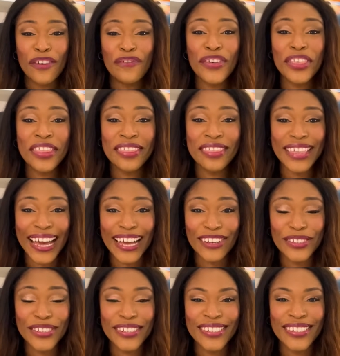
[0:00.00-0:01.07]
for
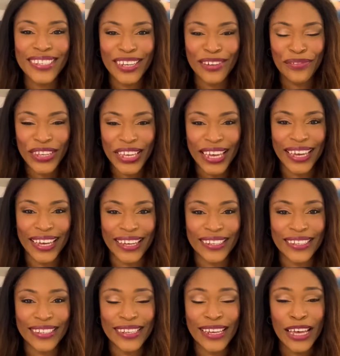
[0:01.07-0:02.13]
thousands of
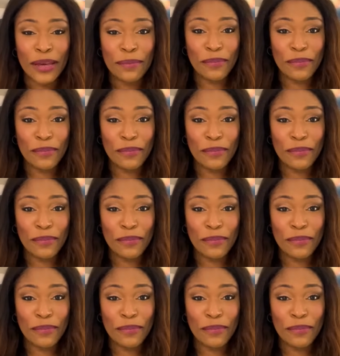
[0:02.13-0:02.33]
years,